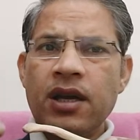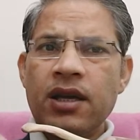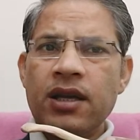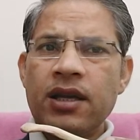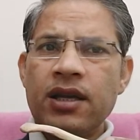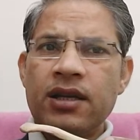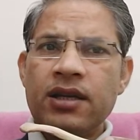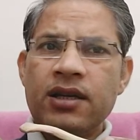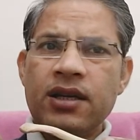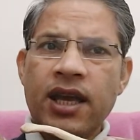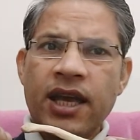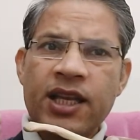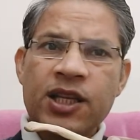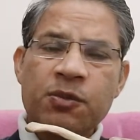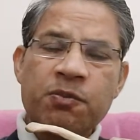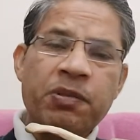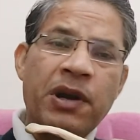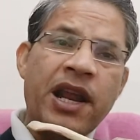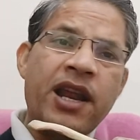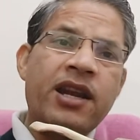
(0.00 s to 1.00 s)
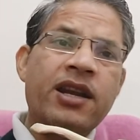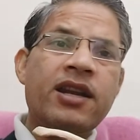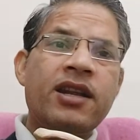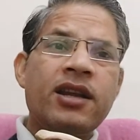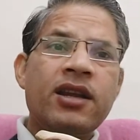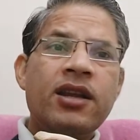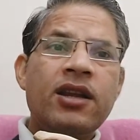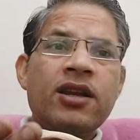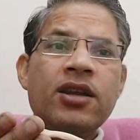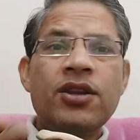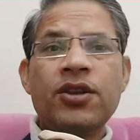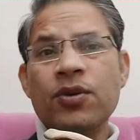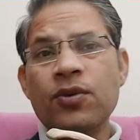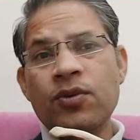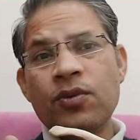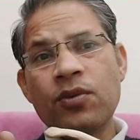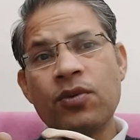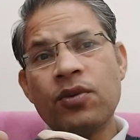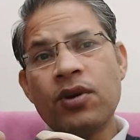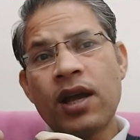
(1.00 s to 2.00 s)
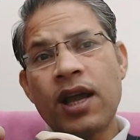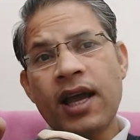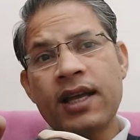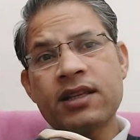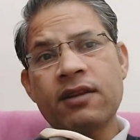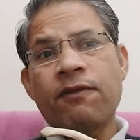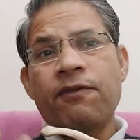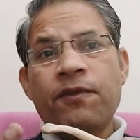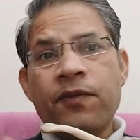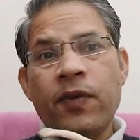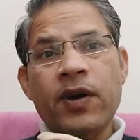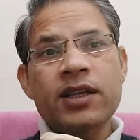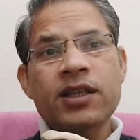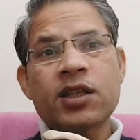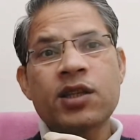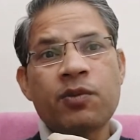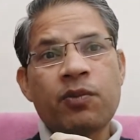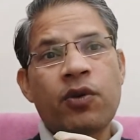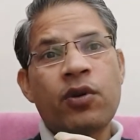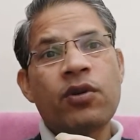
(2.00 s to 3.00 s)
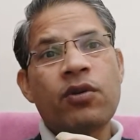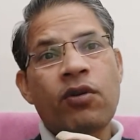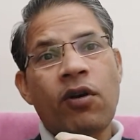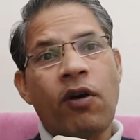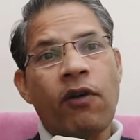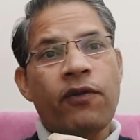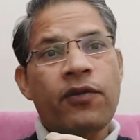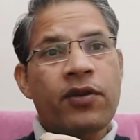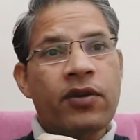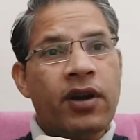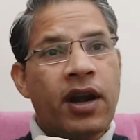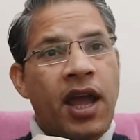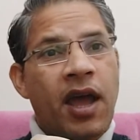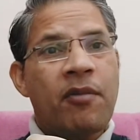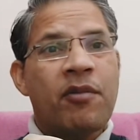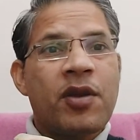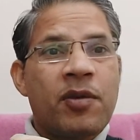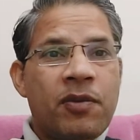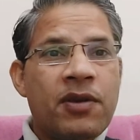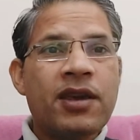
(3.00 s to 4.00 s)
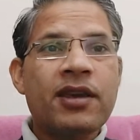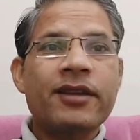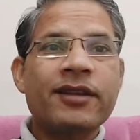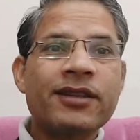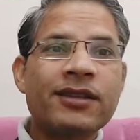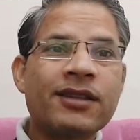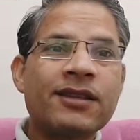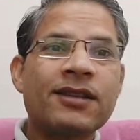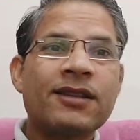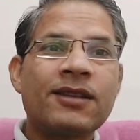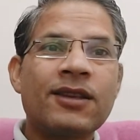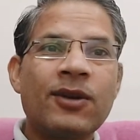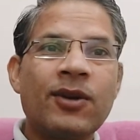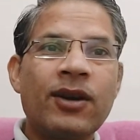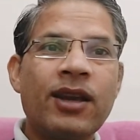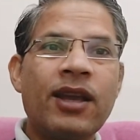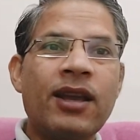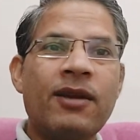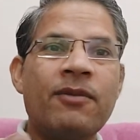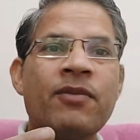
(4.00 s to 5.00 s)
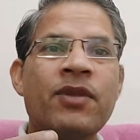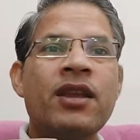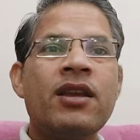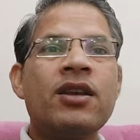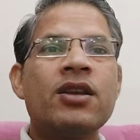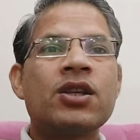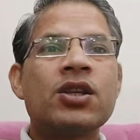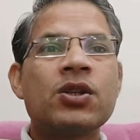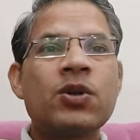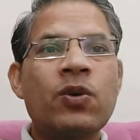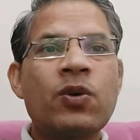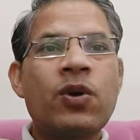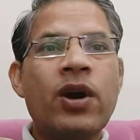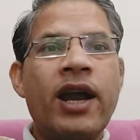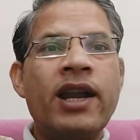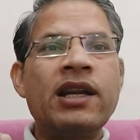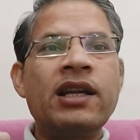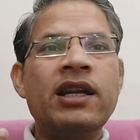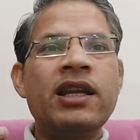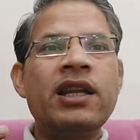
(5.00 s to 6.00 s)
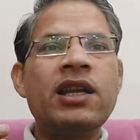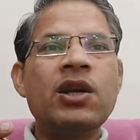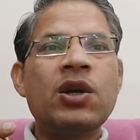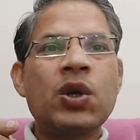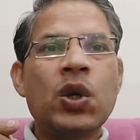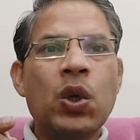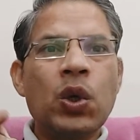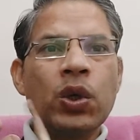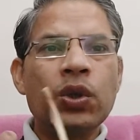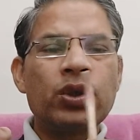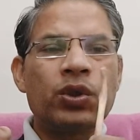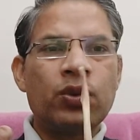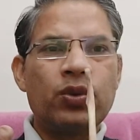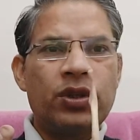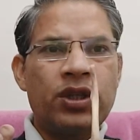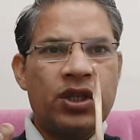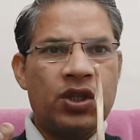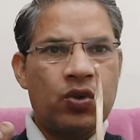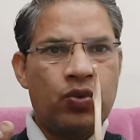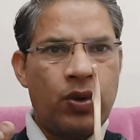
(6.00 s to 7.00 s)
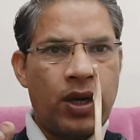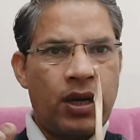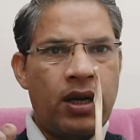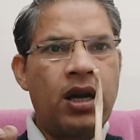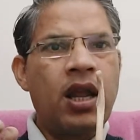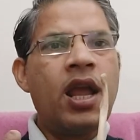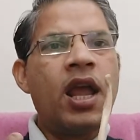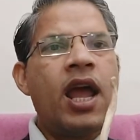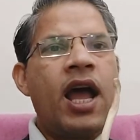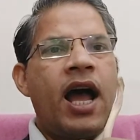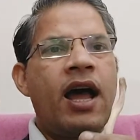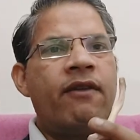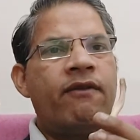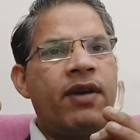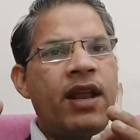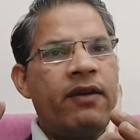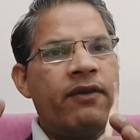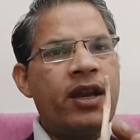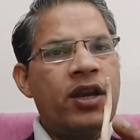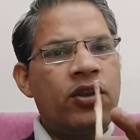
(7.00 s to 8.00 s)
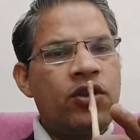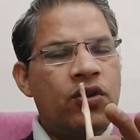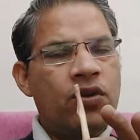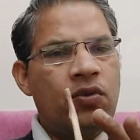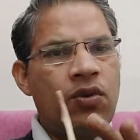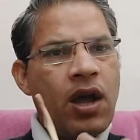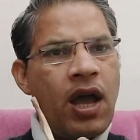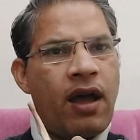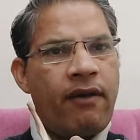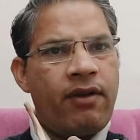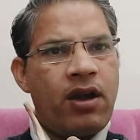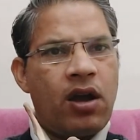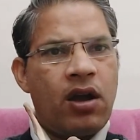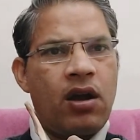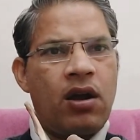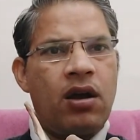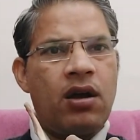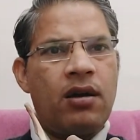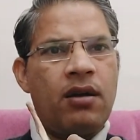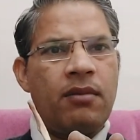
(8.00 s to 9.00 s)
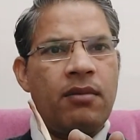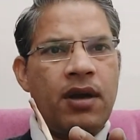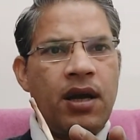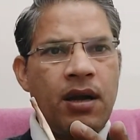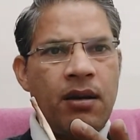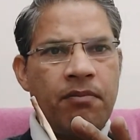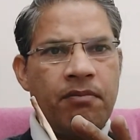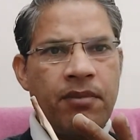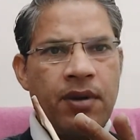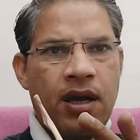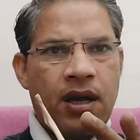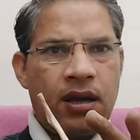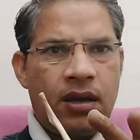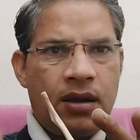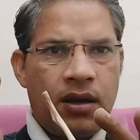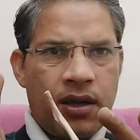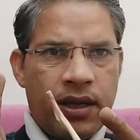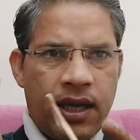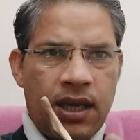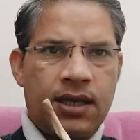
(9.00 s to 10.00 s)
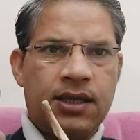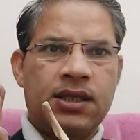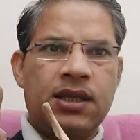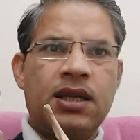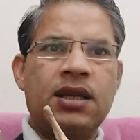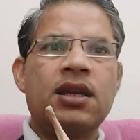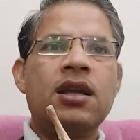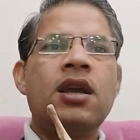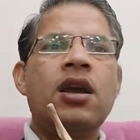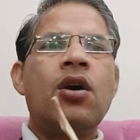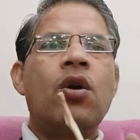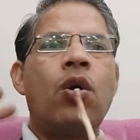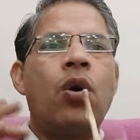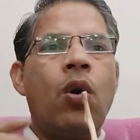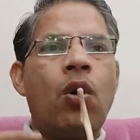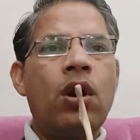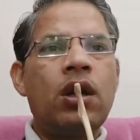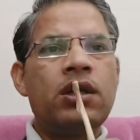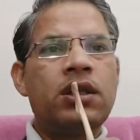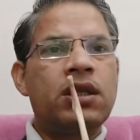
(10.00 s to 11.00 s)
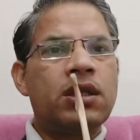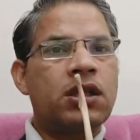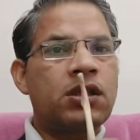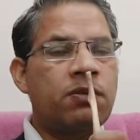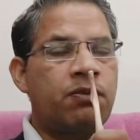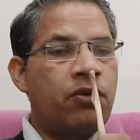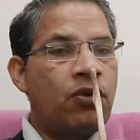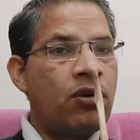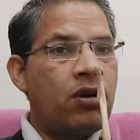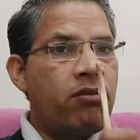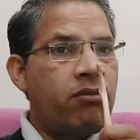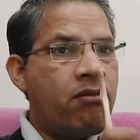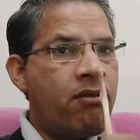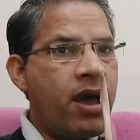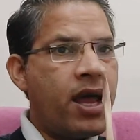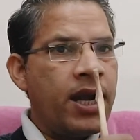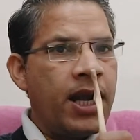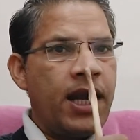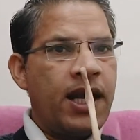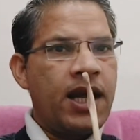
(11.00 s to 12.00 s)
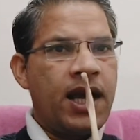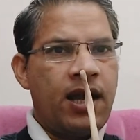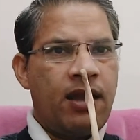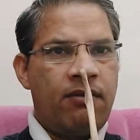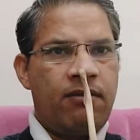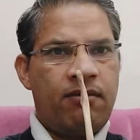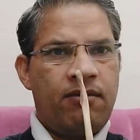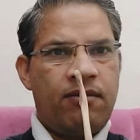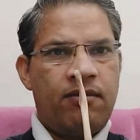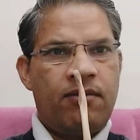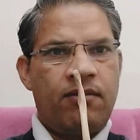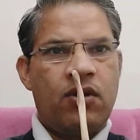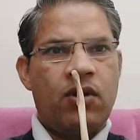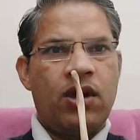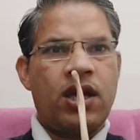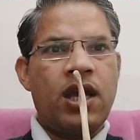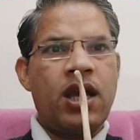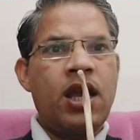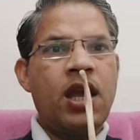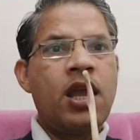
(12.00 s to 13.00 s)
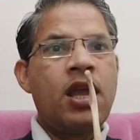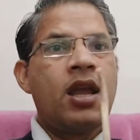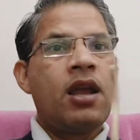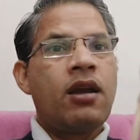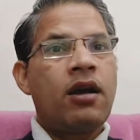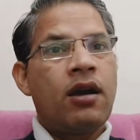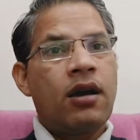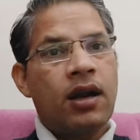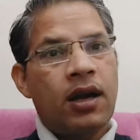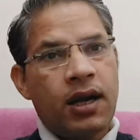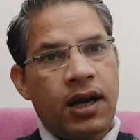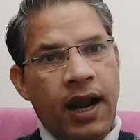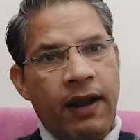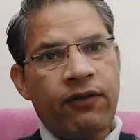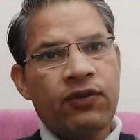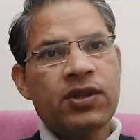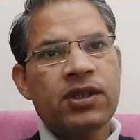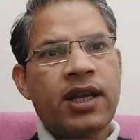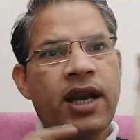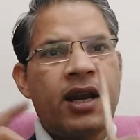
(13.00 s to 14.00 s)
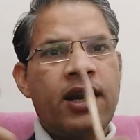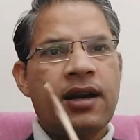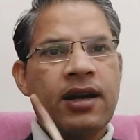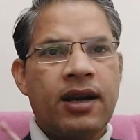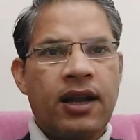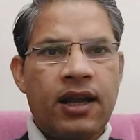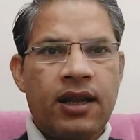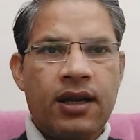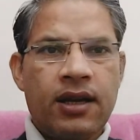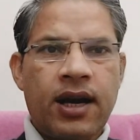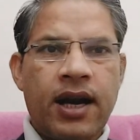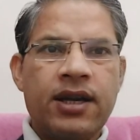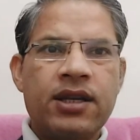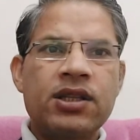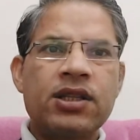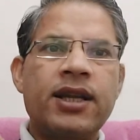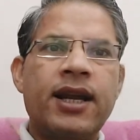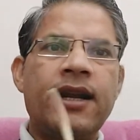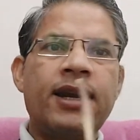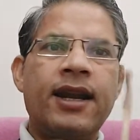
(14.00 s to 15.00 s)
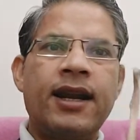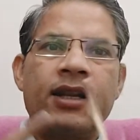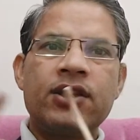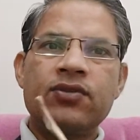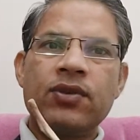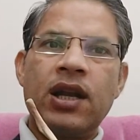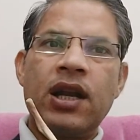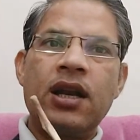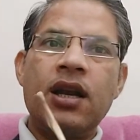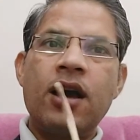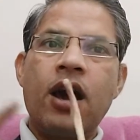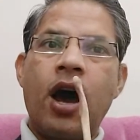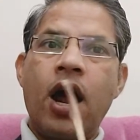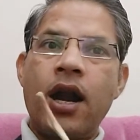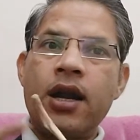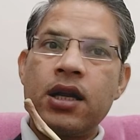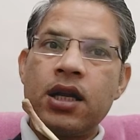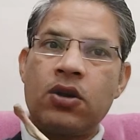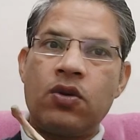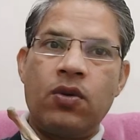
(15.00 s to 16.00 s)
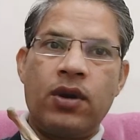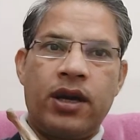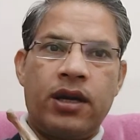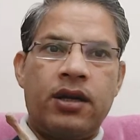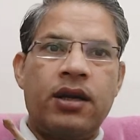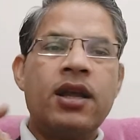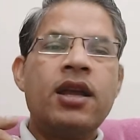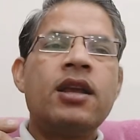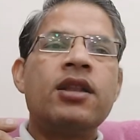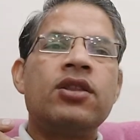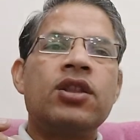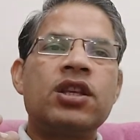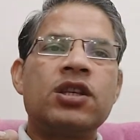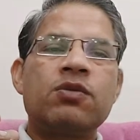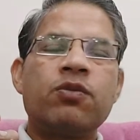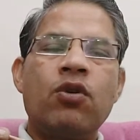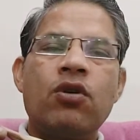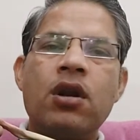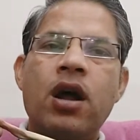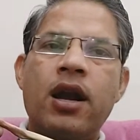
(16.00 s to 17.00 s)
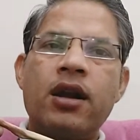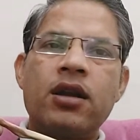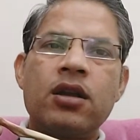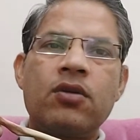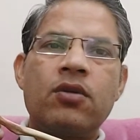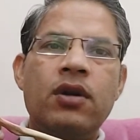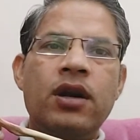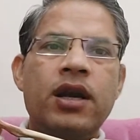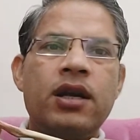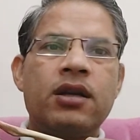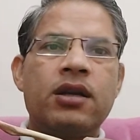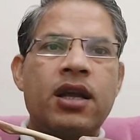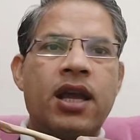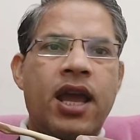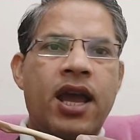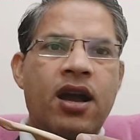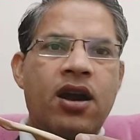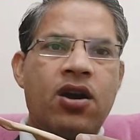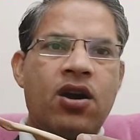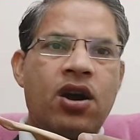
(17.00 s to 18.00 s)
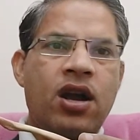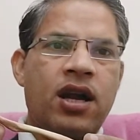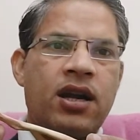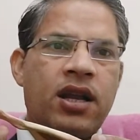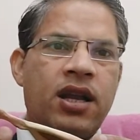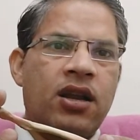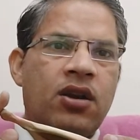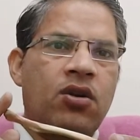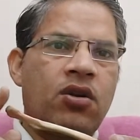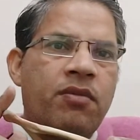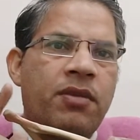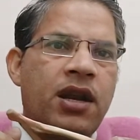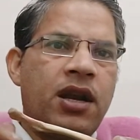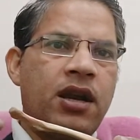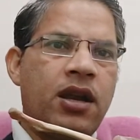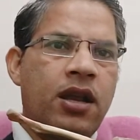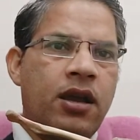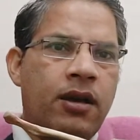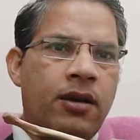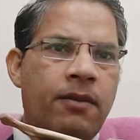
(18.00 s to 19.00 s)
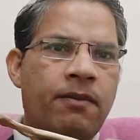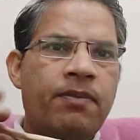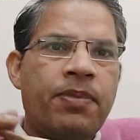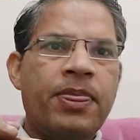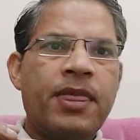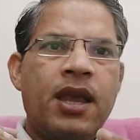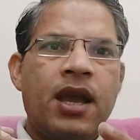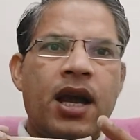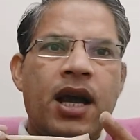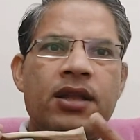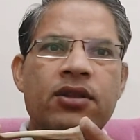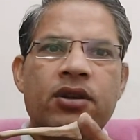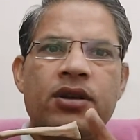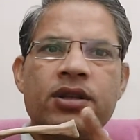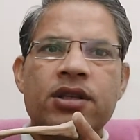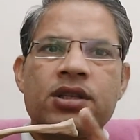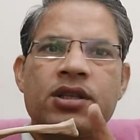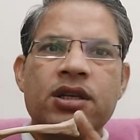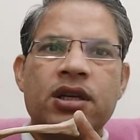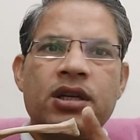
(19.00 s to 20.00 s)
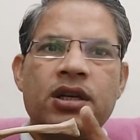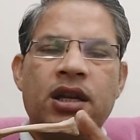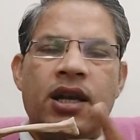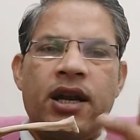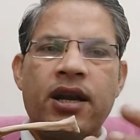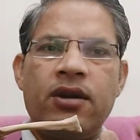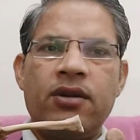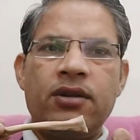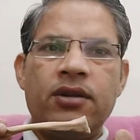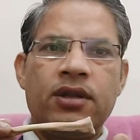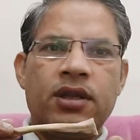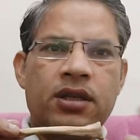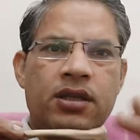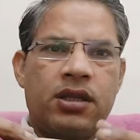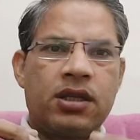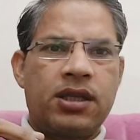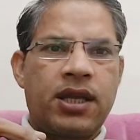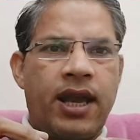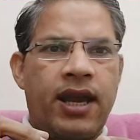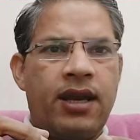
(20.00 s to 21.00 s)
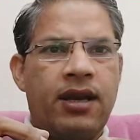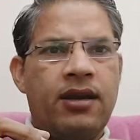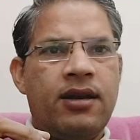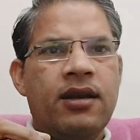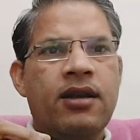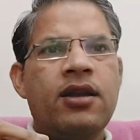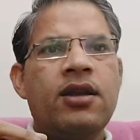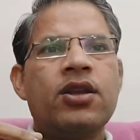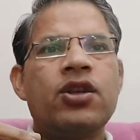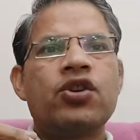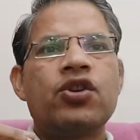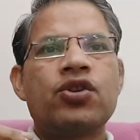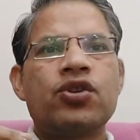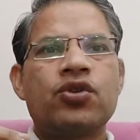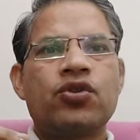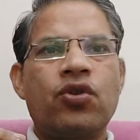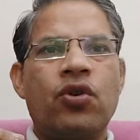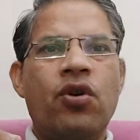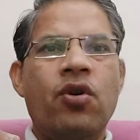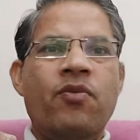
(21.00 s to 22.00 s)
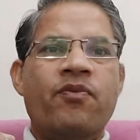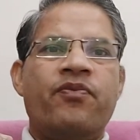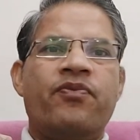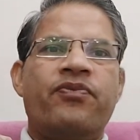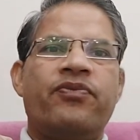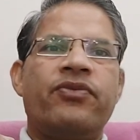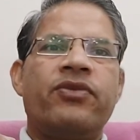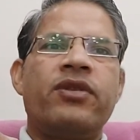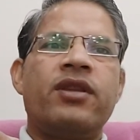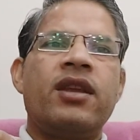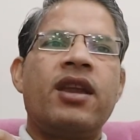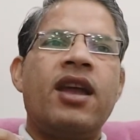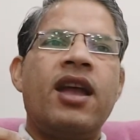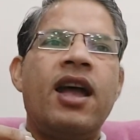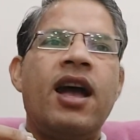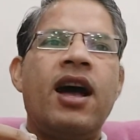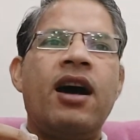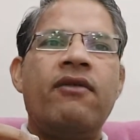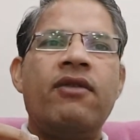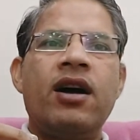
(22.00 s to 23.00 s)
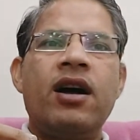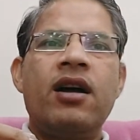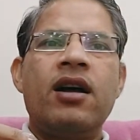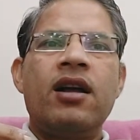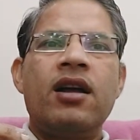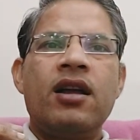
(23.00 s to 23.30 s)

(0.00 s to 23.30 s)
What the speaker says: it explained you as a first bone of your MBBS. Okay, so kindly go through this one, and whenever you have a occasion, hold this bone many times. Okay, left side, right side, as well as articulate. This bone articulate at acromion here and the sternal end on this side. So have a